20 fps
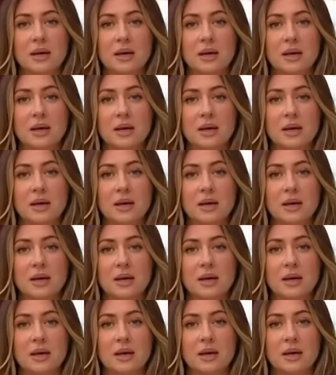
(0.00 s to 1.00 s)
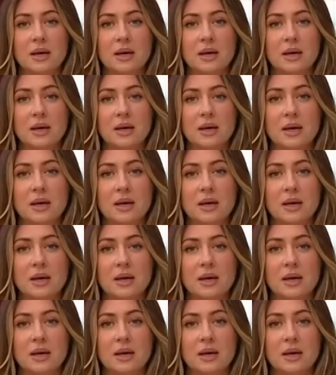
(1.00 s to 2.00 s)

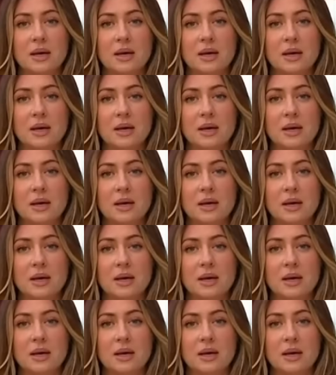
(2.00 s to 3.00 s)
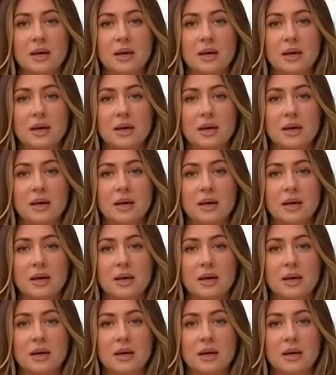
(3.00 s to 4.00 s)

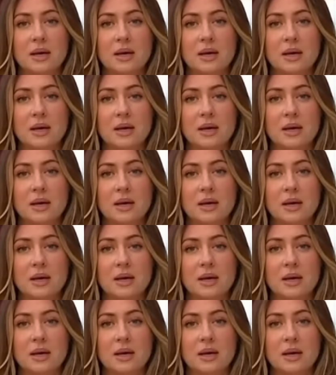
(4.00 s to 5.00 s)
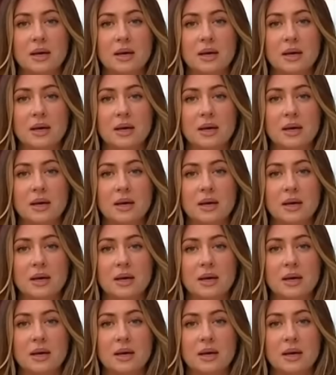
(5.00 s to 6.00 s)

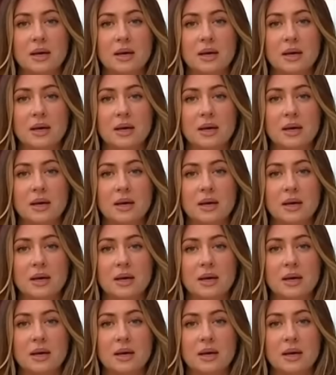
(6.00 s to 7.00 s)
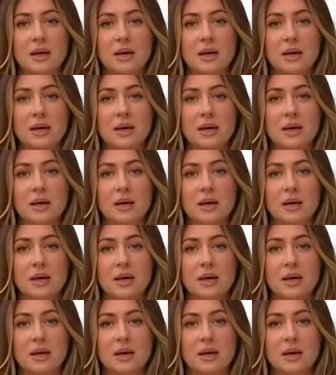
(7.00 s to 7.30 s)
The face doesn't move, so there is nothing to read.